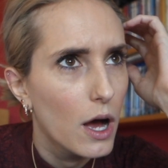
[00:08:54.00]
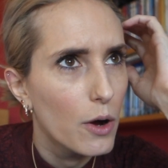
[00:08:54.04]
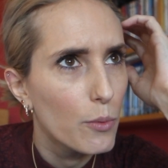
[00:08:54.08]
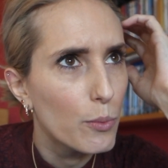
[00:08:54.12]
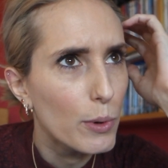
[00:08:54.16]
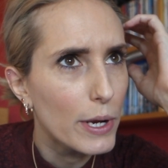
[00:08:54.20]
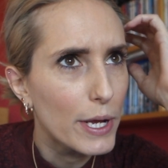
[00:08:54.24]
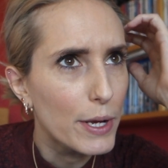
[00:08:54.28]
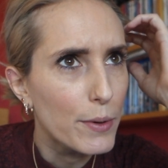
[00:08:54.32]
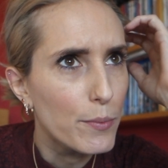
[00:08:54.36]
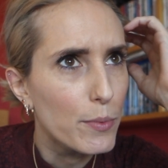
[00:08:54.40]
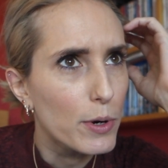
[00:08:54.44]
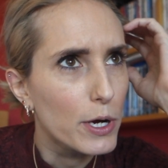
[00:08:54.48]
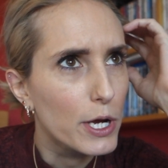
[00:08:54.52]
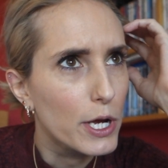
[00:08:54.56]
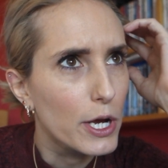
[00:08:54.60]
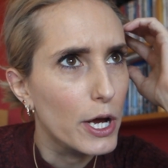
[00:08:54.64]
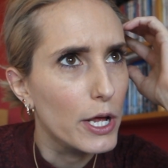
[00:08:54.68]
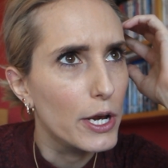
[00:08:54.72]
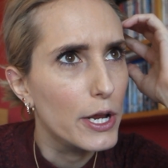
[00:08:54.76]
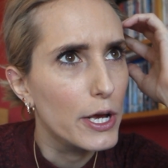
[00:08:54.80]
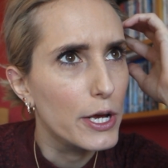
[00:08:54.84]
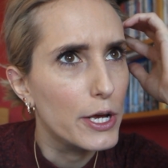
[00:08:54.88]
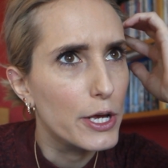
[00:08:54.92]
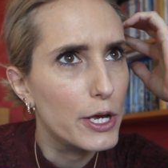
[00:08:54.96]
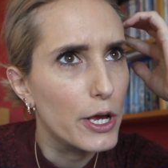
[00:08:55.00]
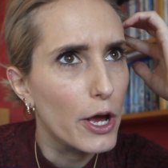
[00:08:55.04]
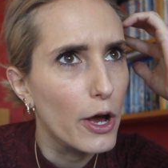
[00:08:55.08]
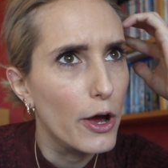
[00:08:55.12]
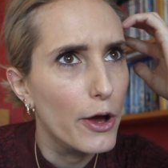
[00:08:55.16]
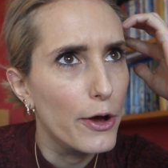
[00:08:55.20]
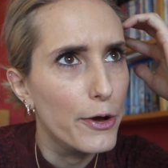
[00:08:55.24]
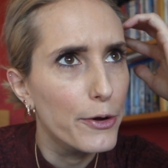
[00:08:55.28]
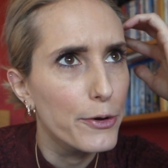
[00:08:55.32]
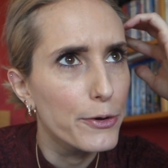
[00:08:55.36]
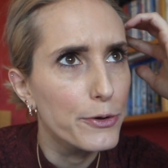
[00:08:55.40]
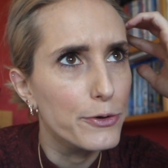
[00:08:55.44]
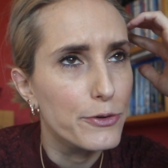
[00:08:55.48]
we were going to
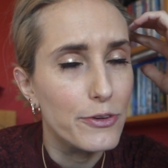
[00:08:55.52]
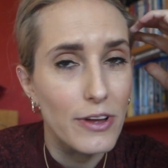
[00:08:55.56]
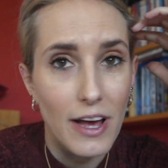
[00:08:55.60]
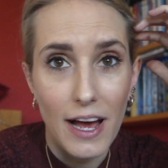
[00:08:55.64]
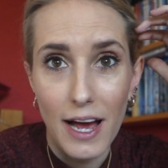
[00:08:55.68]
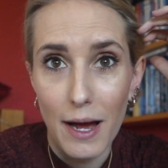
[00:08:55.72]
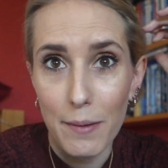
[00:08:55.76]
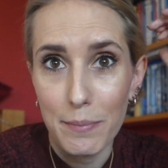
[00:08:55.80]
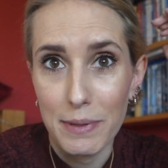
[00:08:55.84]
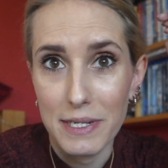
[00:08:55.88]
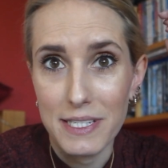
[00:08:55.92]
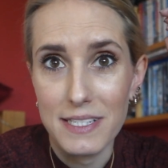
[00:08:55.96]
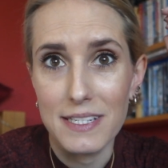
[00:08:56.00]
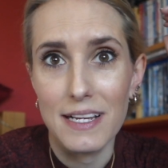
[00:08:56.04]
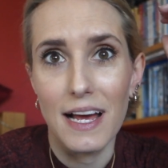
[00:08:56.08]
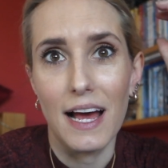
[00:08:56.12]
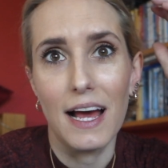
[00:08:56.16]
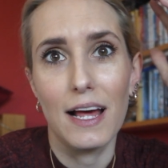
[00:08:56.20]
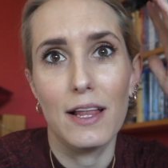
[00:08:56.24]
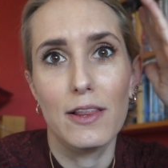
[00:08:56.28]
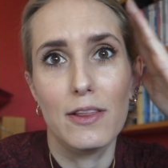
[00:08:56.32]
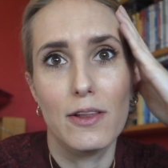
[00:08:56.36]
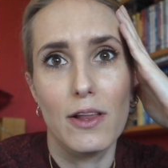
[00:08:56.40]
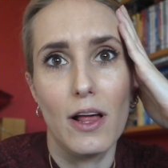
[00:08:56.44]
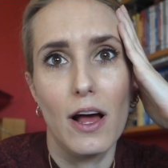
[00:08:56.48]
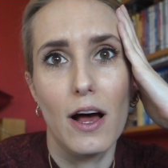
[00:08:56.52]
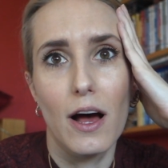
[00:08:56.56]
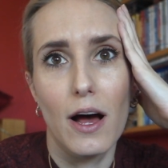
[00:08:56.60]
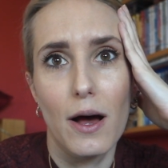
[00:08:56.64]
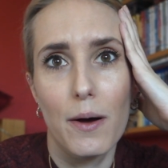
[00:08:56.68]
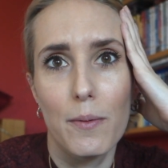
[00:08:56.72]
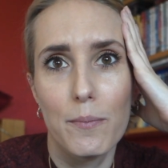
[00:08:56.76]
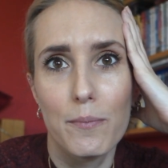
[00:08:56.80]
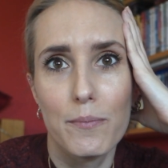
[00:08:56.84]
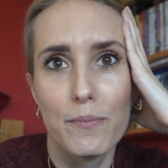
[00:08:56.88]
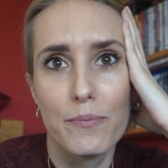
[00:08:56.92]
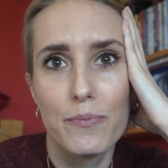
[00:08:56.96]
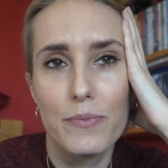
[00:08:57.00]
go to Habitat
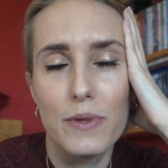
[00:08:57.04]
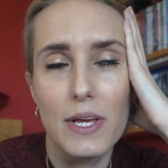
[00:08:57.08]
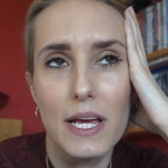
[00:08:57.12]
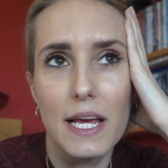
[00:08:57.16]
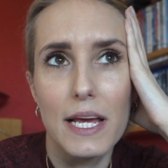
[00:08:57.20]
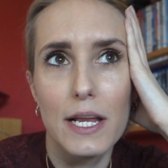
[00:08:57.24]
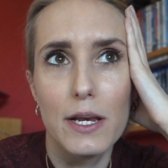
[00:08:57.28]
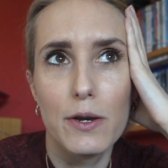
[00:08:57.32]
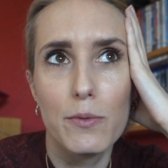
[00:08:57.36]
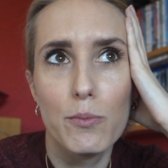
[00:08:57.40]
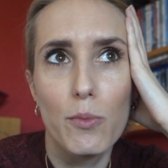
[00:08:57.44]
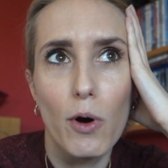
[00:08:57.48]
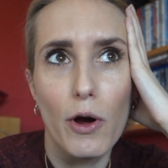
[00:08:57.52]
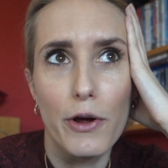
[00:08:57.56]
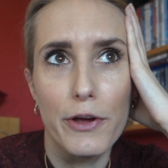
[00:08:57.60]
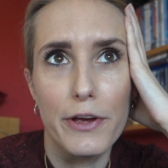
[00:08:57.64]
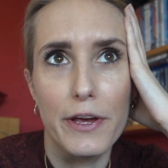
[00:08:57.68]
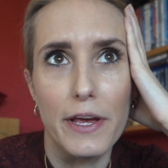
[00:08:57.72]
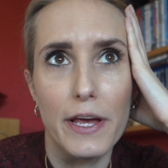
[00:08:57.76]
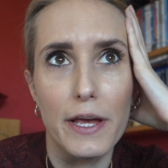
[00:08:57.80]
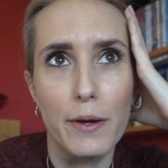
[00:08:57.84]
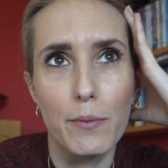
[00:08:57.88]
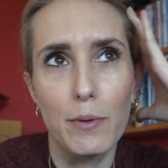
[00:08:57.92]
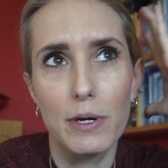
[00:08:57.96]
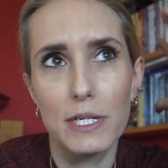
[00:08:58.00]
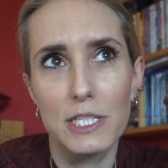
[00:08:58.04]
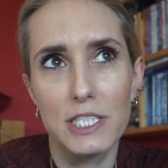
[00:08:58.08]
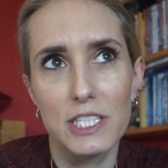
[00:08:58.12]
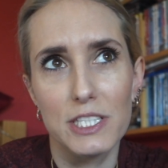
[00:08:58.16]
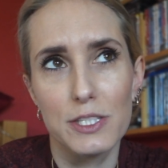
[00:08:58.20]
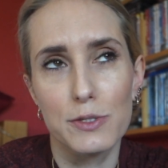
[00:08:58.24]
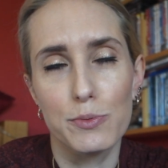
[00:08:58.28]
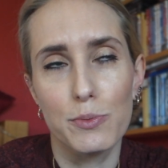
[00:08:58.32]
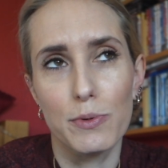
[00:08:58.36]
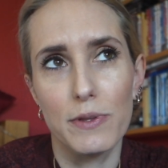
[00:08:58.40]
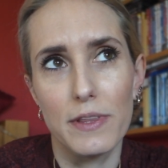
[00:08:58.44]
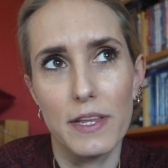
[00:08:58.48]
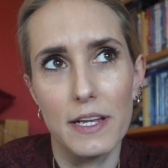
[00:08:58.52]
in Woking, which
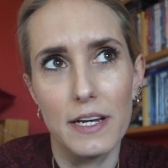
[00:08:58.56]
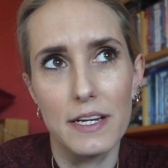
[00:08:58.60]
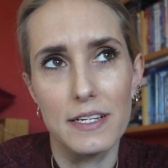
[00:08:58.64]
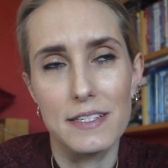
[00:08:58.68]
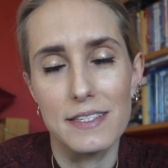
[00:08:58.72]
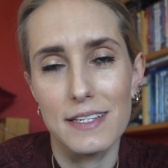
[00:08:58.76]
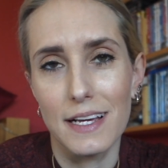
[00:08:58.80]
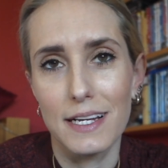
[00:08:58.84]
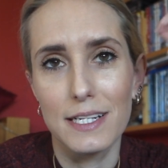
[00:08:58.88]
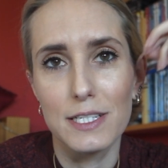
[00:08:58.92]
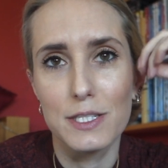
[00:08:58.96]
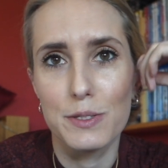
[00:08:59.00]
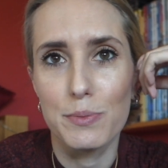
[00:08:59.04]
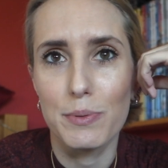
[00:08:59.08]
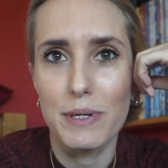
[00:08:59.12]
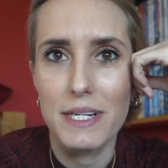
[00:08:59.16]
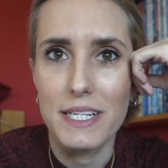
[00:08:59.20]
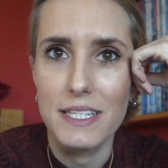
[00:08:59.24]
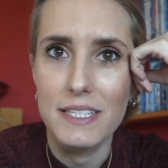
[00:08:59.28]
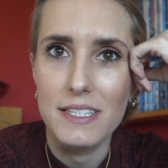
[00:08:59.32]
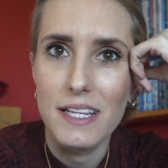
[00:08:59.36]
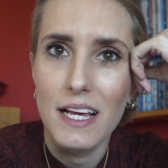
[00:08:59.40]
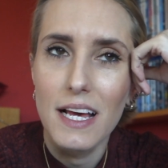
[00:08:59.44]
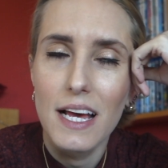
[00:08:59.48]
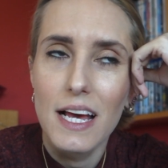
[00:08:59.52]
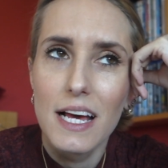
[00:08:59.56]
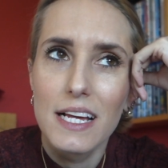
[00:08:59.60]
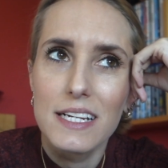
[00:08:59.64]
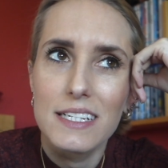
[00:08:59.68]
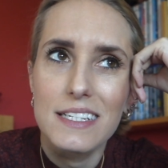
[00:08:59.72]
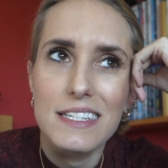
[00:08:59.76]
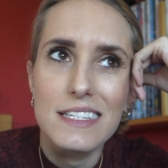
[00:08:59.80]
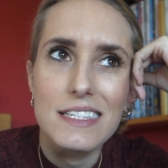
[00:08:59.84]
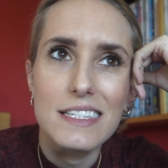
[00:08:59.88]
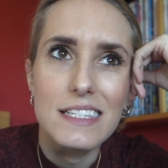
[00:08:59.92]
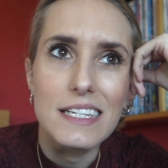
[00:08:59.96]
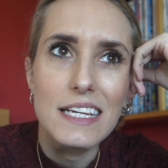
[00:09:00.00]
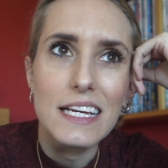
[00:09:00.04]
is within a Sainsbury's,
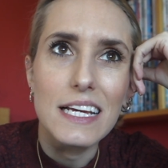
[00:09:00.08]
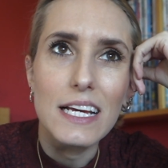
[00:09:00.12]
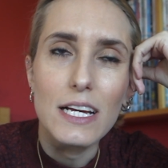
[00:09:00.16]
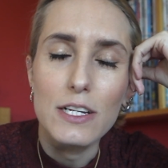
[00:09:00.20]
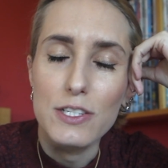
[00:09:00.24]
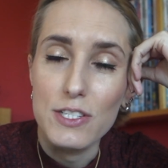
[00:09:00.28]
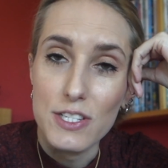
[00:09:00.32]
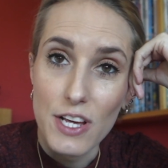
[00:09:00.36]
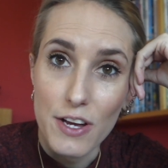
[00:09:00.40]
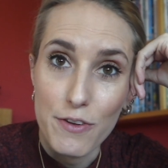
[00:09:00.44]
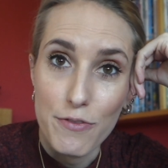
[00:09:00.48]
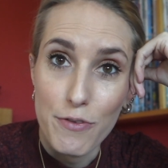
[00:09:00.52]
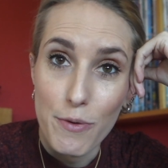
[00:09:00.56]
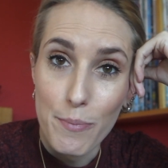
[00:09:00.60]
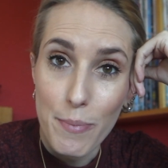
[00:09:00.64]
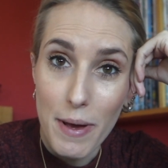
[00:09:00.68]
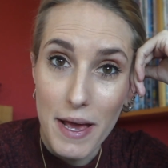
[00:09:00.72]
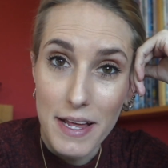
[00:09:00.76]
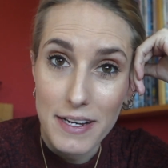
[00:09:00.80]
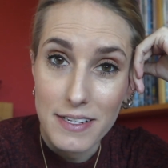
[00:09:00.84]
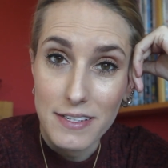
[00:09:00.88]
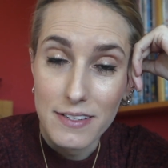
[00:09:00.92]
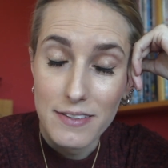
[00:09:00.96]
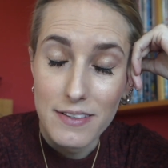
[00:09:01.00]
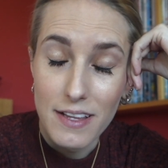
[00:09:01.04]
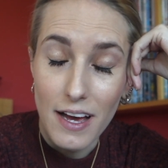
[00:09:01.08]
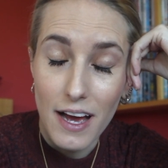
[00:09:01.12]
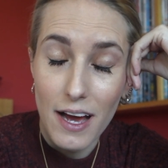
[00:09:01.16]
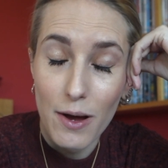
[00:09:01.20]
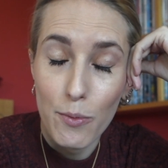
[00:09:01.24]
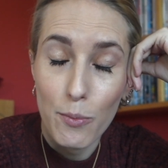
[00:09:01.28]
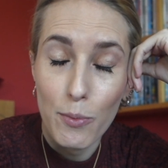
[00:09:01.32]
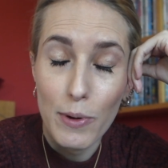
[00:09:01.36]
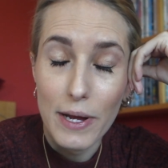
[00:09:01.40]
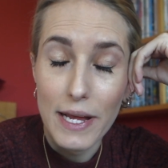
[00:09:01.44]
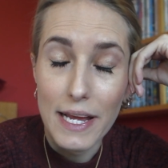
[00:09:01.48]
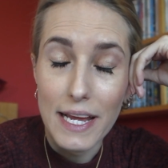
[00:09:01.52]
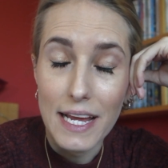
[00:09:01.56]
to see a sofa bed that
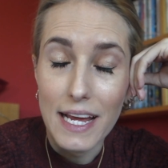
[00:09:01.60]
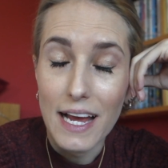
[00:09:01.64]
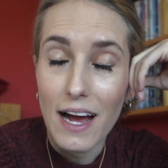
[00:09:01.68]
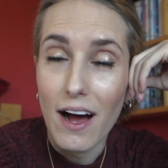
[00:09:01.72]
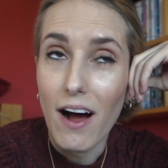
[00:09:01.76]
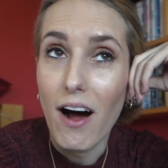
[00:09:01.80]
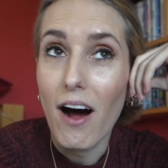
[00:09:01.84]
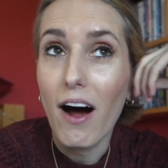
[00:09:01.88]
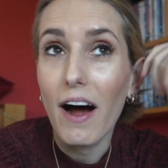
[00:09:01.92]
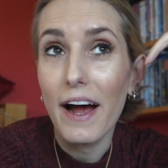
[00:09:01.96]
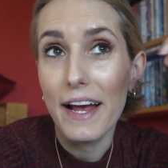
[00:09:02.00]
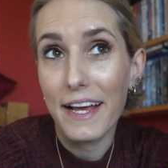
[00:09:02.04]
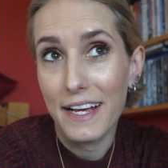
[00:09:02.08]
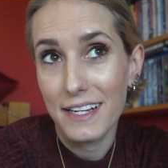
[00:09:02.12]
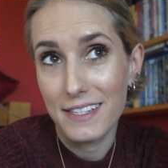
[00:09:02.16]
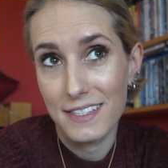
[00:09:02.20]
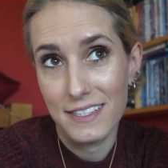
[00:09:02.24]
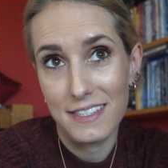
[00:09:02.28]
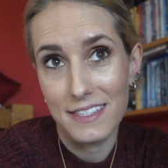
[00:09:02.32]
I had